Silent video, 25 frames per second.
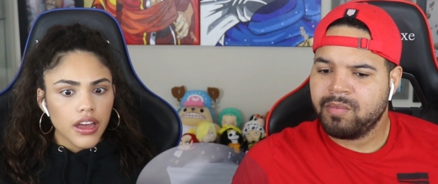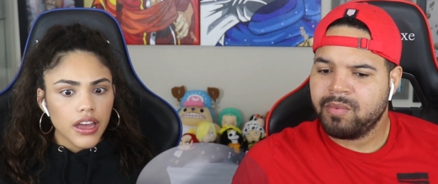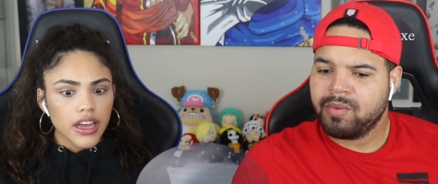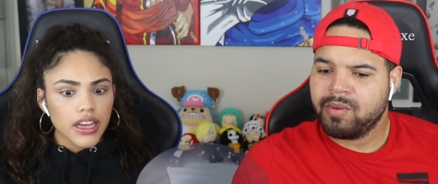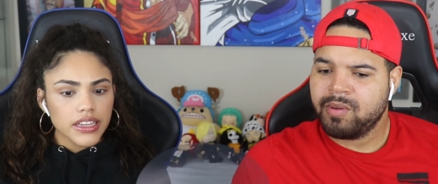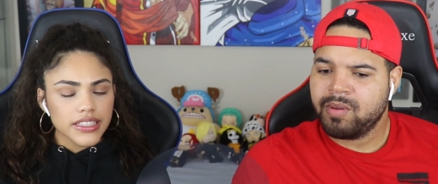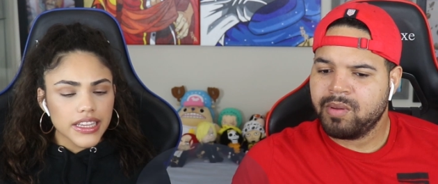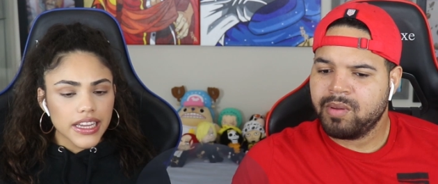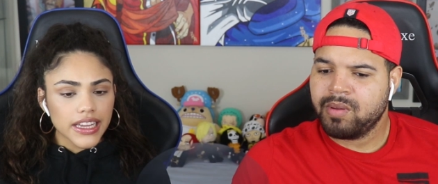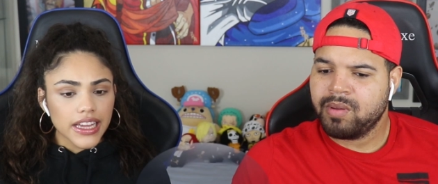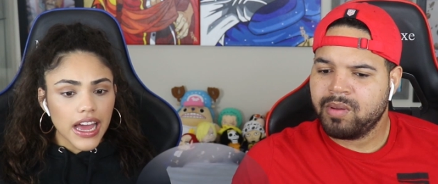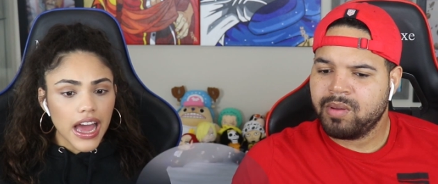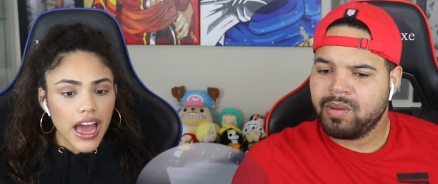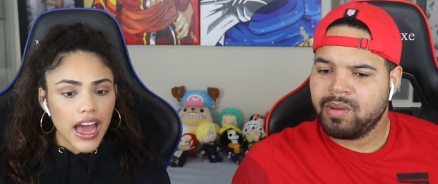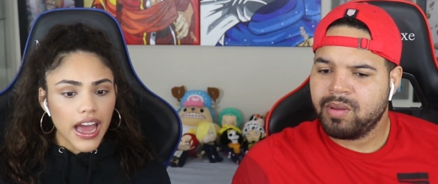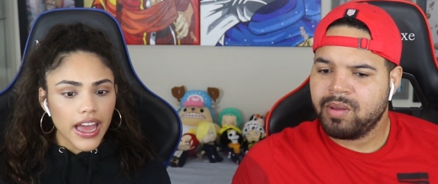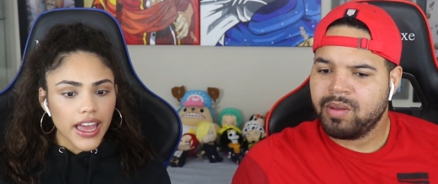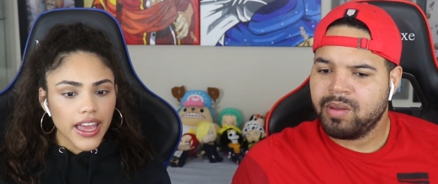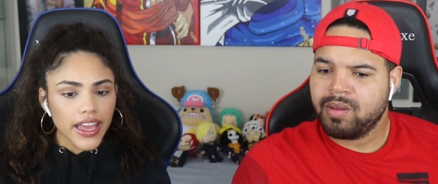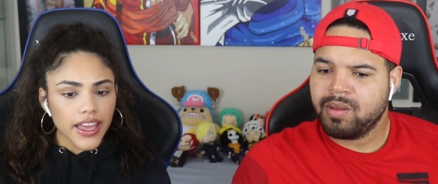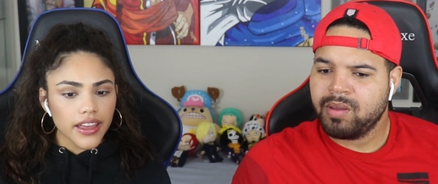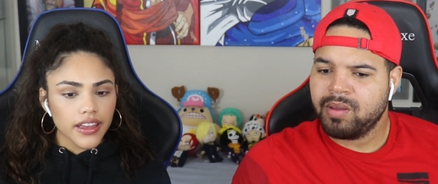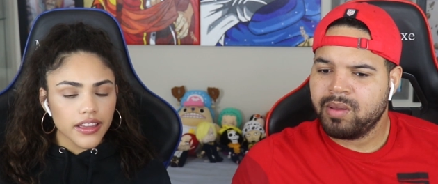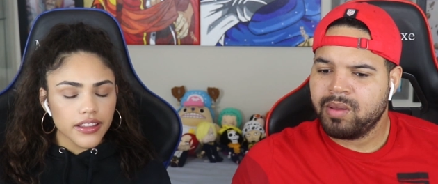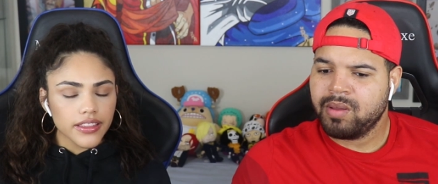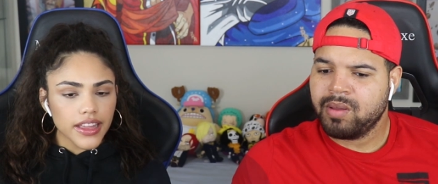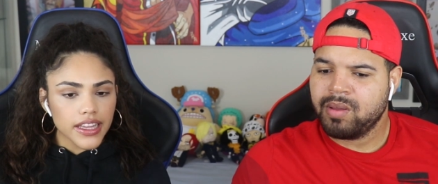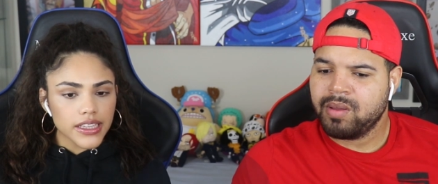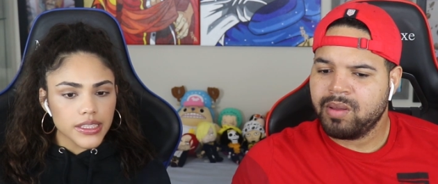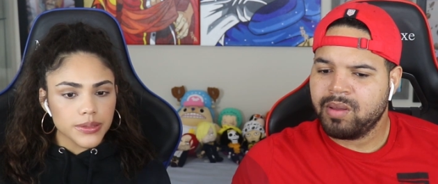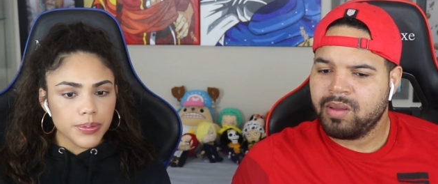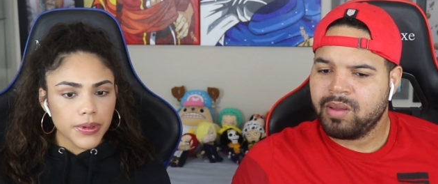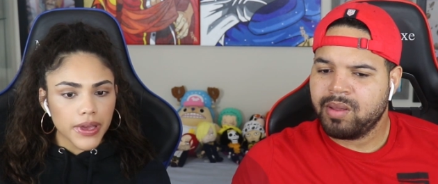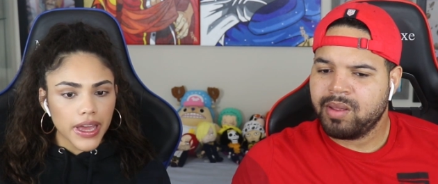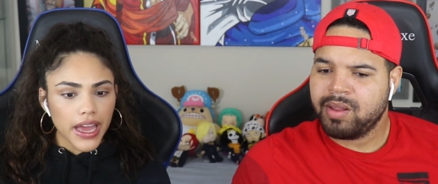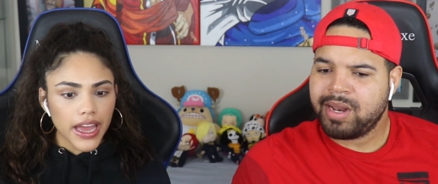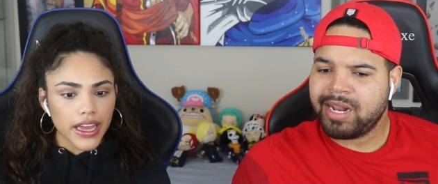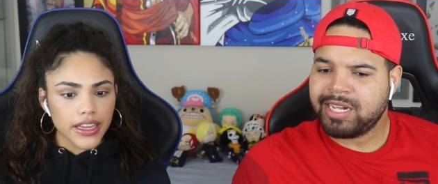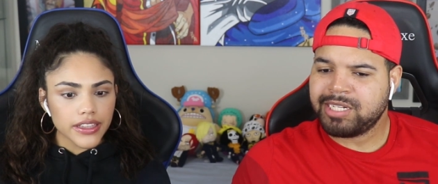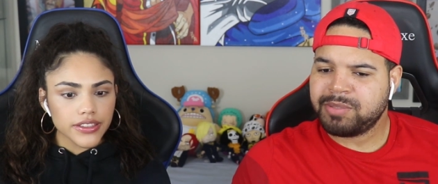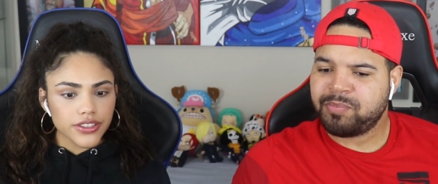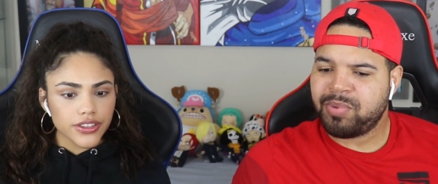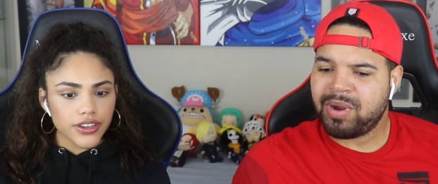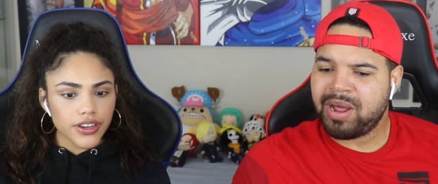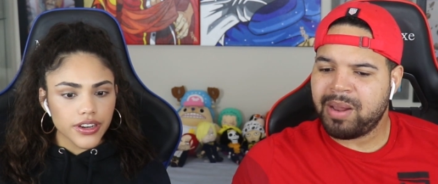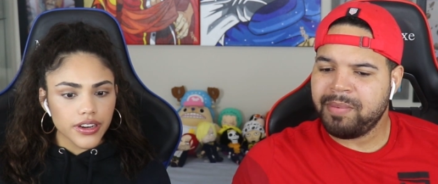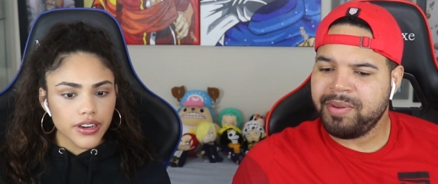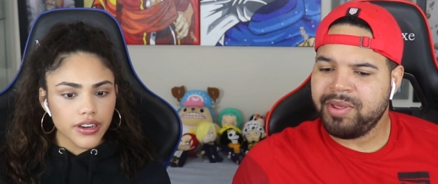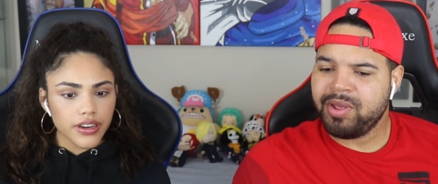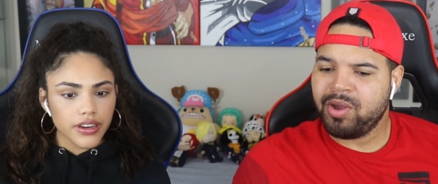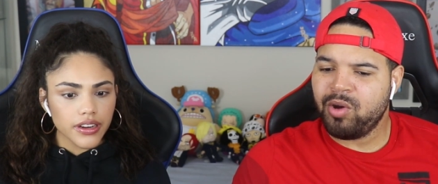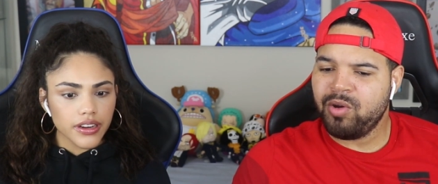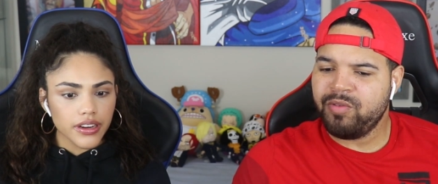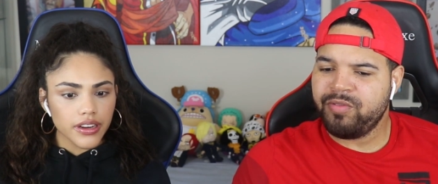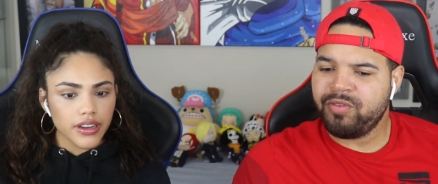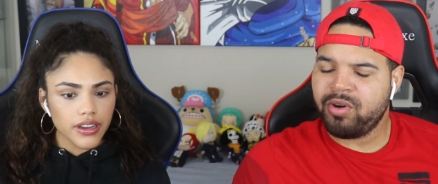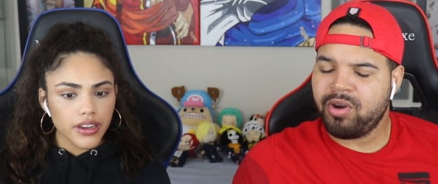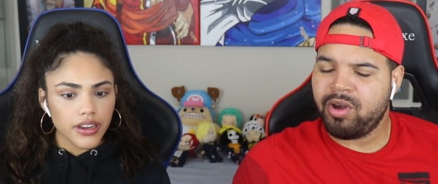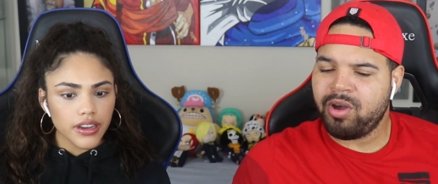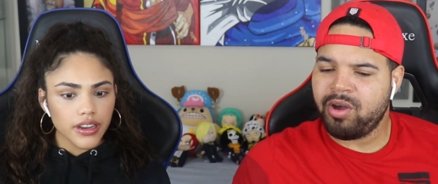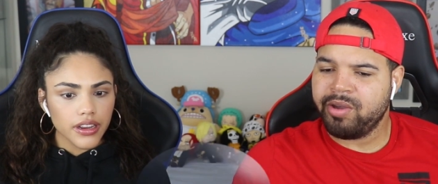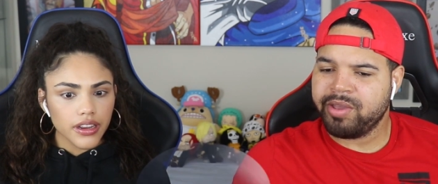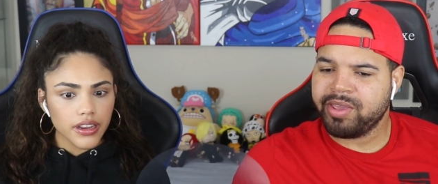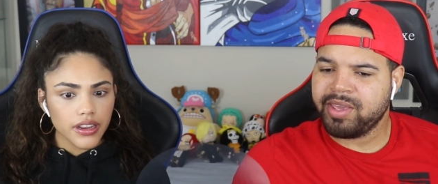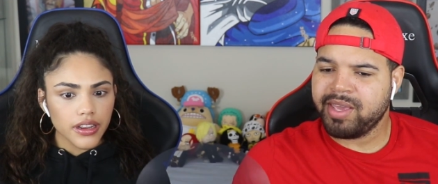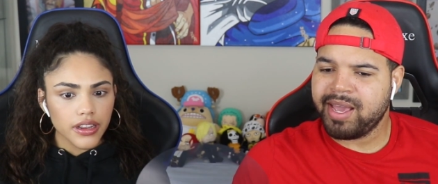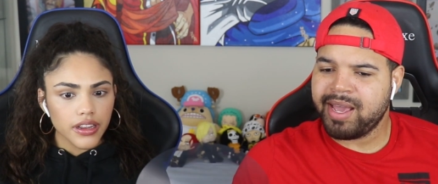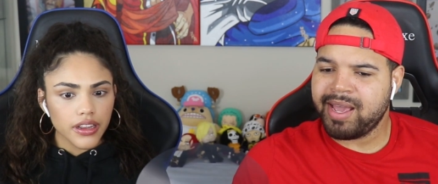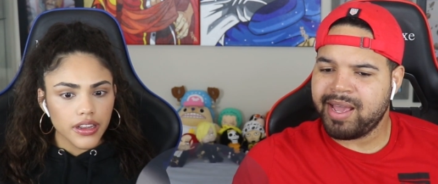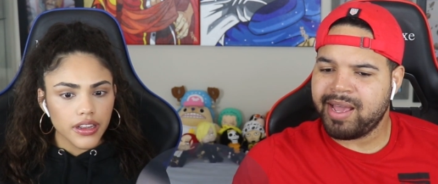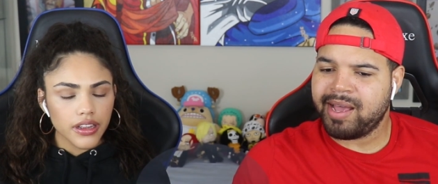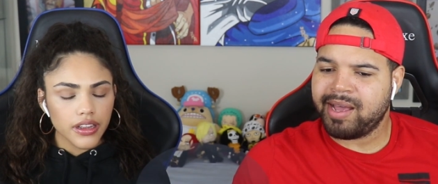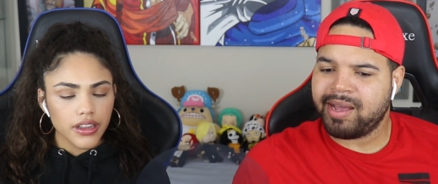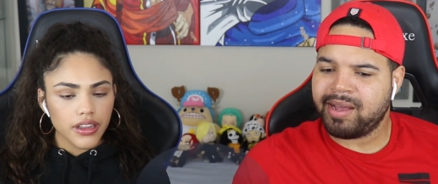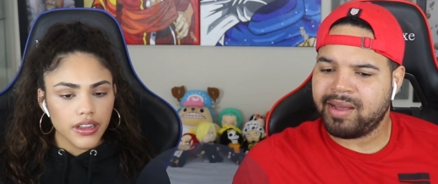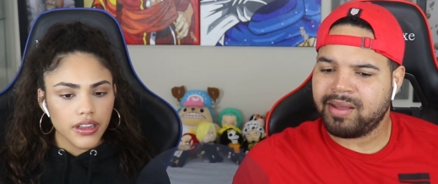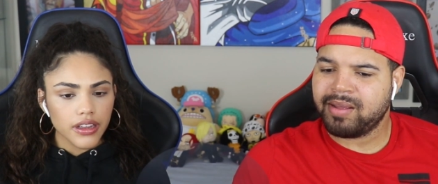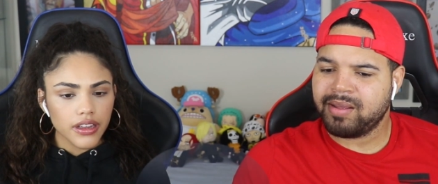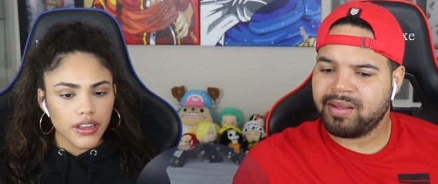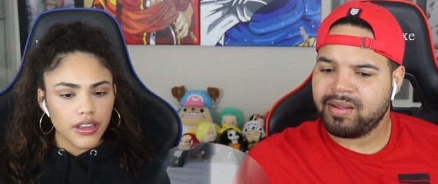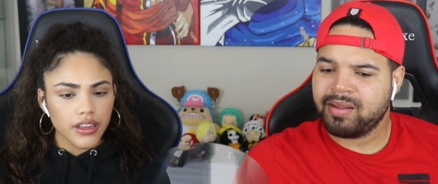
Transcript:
Speaker 1: Is that Kai that's behind That's her?
Speaker 2: probably Overhaul, yeah.